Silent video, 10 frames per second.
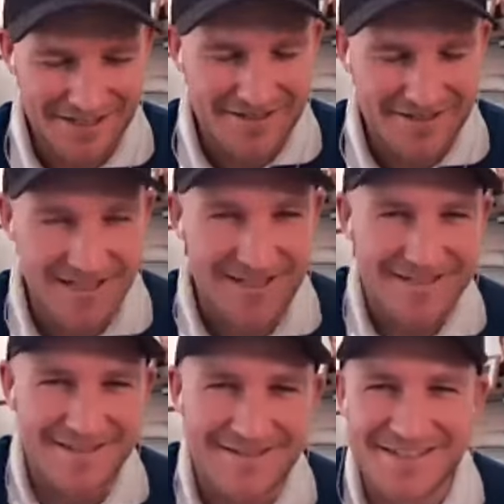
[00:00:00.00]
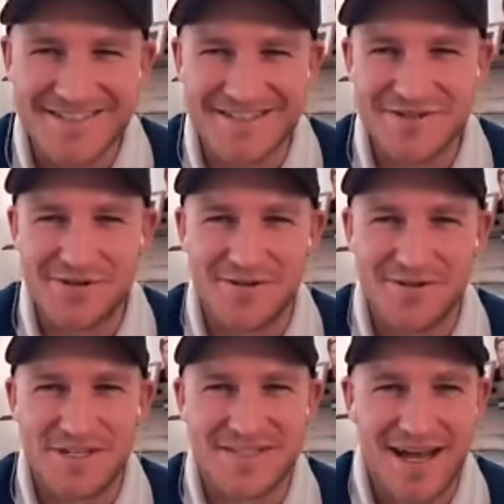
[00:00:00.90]
Glad you enjoyed it.
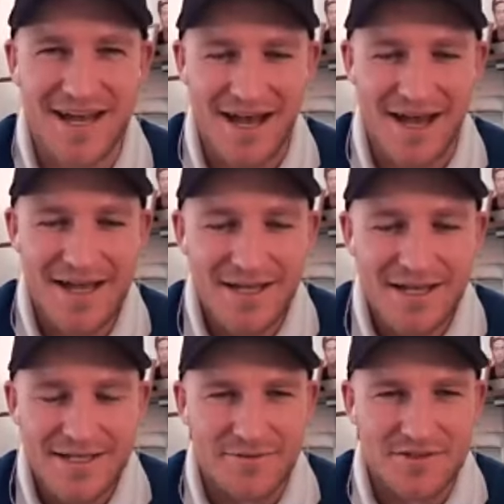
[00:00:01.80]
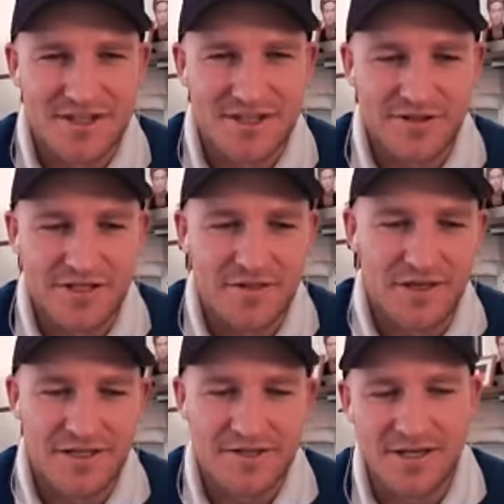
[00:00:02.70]
But yeah, it was definitely a
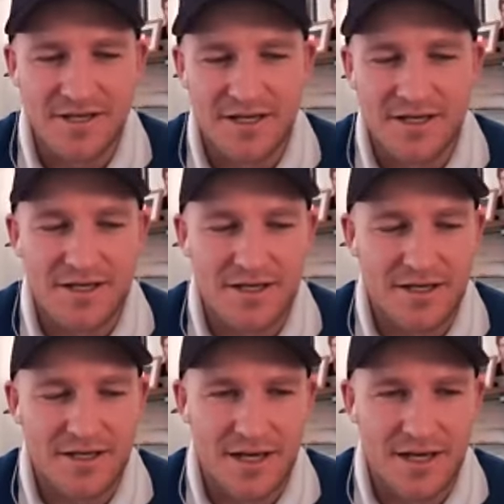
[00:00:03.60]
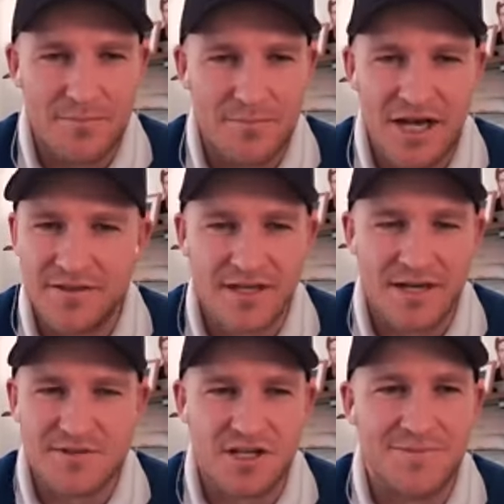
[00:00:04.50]
thing that made the
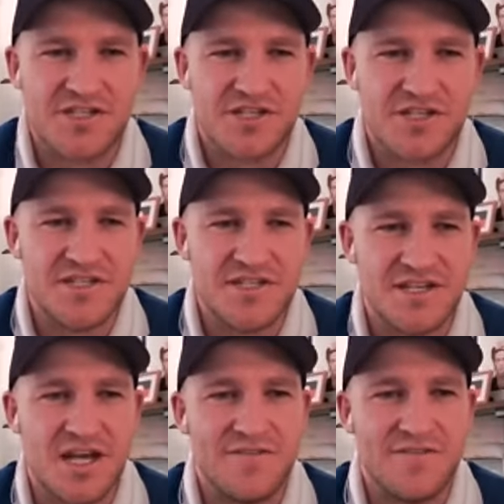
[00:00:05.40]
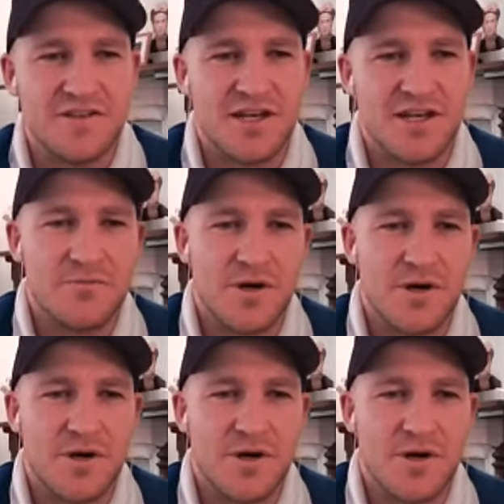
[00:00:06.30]
game so much easier, having that one
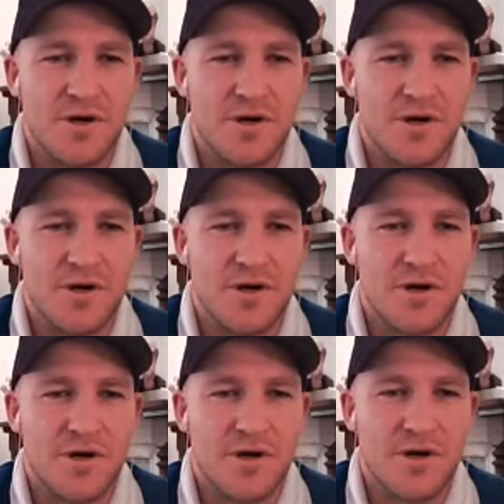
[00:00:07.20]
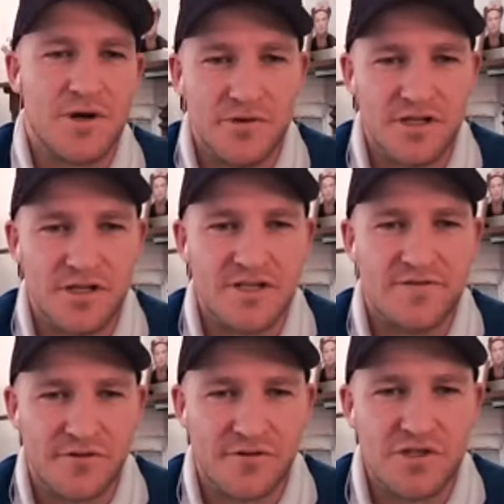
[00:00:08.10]
person that you could really
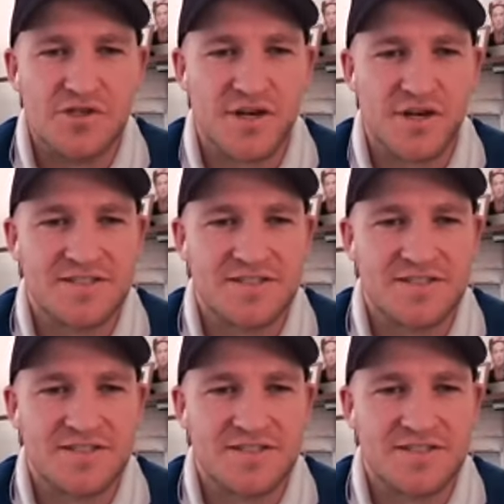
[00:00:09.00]
fully trust.